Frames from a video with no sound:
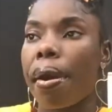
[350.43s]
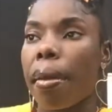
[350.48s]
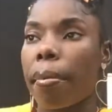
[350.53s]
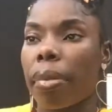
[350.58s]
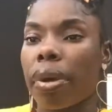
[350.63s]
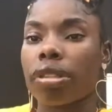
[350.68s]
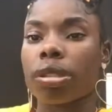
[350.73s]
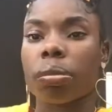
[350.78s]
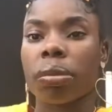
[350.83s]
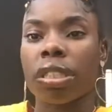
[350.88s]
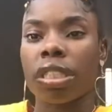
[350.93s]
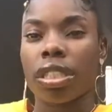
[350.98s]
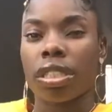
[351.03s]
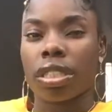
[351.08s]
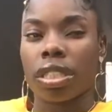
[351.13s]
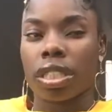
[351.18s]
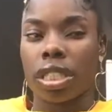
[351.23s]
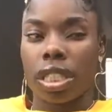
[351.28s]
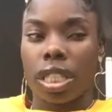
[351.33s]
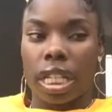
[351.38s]
Um, I was pretty
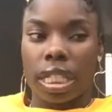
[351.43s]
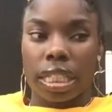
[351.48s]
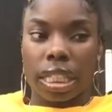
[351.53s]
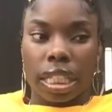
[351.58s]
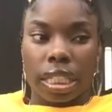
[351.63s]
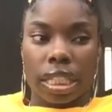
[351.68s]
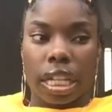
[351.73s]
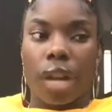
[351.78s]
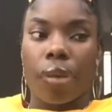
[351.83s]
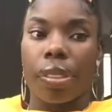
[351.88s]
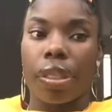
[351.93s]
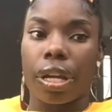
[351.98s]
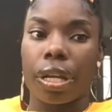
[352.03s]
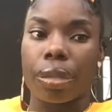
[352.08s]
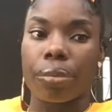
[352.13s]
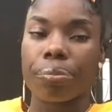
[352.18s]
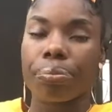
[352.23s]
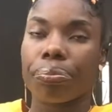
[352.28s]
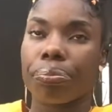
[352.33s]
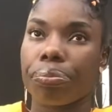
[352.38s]
early. I sat down
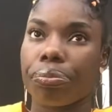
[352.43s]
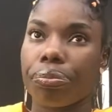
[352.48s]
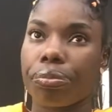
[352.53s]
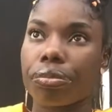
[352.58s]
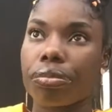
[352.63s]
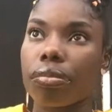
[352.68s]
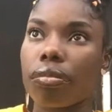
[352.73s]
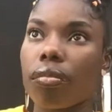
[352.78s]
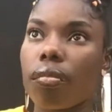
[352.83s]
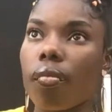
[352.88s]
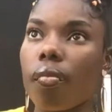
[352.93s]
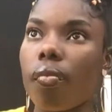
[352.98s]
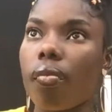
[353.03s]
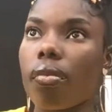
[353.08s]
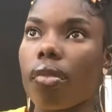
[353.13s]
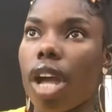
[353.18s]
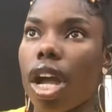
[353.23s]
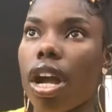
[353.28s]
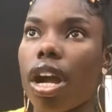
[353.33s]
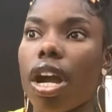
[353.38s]
there.
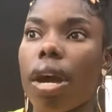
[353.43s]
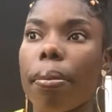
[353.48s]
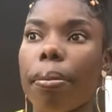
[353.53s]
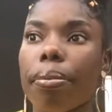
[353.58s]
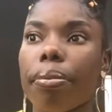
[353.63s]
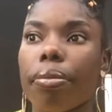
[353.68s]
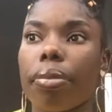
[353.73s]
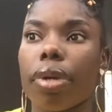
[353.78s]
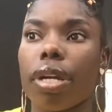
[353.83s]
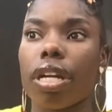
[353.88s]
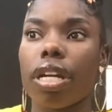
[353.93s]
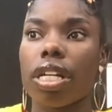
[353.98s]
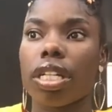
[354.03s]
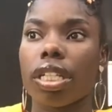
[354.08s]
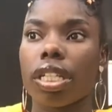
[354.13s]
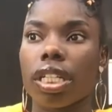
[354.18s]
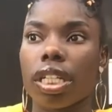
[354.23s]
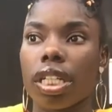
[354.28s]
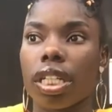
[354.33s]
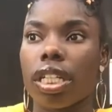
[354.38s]
Um,
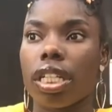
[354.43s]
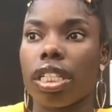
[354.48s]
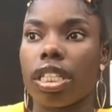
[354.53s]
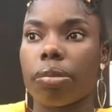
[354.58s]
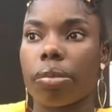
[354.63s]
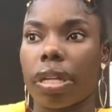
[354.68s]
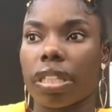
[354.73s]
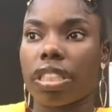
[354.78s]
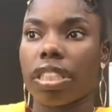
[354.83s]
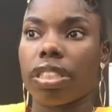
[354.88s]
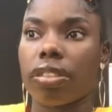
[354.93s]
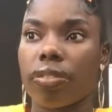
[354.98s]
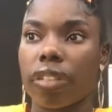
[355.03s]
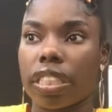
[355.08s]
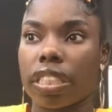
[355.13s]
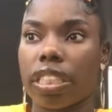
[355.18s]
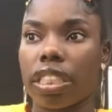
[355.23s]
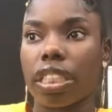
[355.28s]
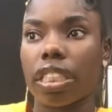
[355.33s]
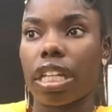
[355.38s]
in the process of
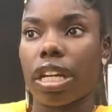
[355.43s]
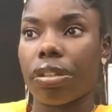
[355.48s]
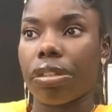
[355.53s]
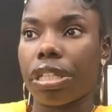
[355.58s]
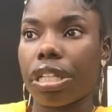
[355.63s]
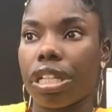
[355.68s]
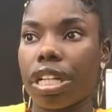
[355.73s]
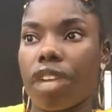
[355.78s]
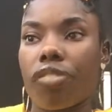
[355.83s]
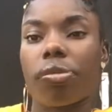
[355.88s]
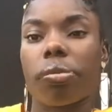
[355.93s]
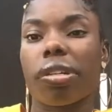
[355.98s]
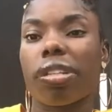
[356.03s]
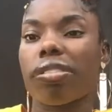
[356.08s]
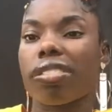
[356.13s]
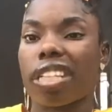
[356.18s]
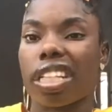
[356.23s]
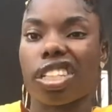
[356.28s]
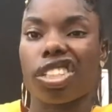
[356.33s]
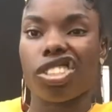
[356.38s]
like sitting down there, everybody
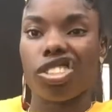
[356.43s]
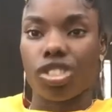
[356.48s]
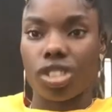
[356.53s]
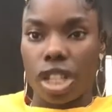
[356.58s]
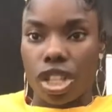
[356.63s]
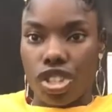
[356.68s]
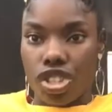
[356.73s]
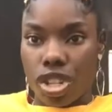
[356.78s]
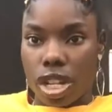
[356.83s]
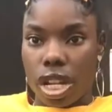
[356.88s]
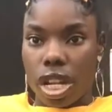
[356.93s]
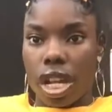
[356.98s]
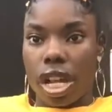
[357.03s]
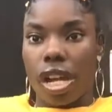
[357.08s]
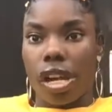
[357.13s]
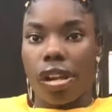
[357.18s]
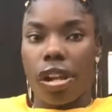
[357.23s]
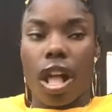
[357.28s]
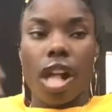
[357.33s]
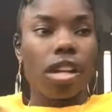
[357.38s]
was like
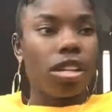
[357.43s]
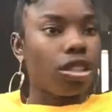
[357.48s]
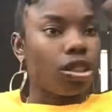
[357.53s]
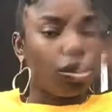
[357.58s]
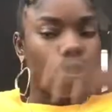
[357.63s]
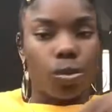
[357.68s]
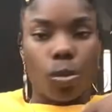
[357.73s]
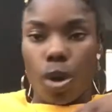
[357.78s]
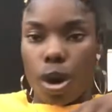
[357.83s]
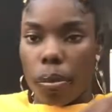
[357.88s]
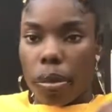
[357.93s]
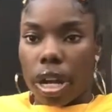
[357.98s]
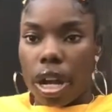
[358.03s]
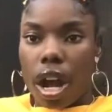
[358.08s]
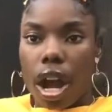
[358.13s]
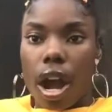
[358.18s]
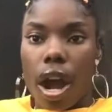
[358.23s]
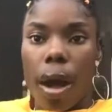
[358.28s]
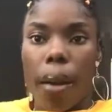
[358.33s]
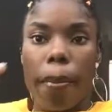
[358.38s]
stretching, warming
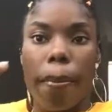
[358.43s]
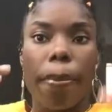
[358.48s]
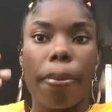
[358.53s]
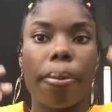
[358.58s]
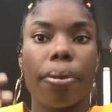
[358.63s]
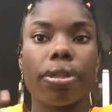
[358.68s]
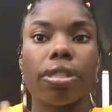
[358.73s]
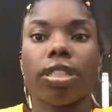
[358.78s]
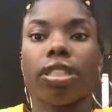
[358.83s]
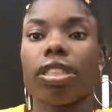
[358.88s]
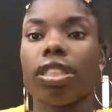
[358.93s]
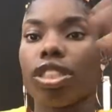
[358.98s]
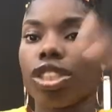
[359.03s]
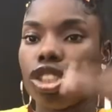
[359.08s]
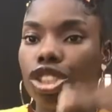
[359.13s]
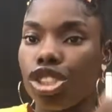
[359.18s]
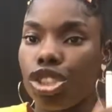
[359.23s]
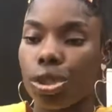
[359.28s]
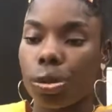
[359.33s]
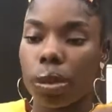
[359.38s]
up,
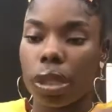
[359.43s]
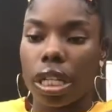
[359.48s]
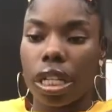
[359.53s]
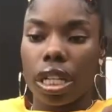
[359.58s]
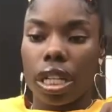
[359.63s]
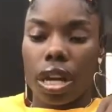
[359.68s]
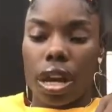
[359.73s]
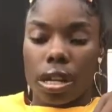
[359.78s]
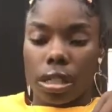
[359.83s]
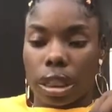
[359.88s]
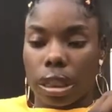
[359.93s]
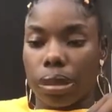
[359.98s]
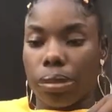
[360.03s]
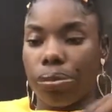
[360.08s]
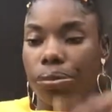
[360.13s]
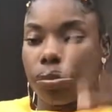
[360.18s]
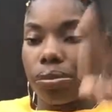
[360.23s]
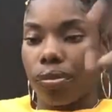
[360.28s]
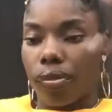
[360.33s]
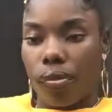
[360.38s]
doing
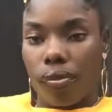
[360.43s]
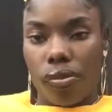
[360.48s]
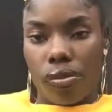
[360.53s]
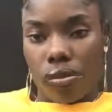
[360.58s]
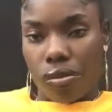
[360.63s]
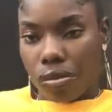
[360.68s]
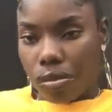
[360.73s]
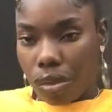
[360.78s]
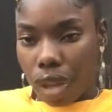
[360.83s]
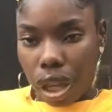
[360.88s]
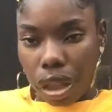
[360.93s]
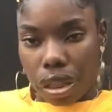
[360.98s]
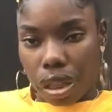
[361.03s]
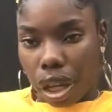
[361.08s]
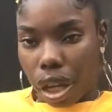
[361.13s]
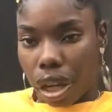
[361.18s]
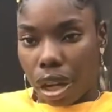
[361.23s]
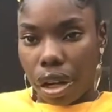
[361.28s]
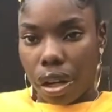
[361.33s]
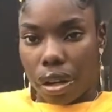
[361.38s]
um,
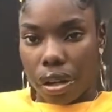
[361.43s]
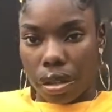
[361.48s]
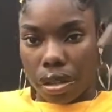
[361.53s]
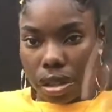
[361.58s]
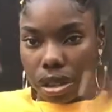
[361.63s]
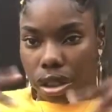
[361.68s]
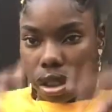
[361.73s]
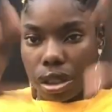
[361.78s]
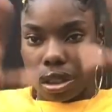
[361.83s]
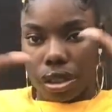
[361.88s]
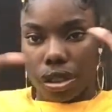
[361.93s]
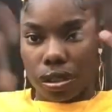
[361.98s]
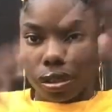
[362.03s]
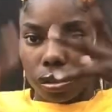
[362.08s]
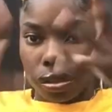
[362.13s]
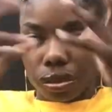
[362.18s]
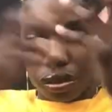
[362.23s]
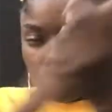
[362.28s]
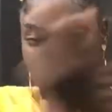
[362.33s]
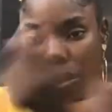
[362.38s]
their little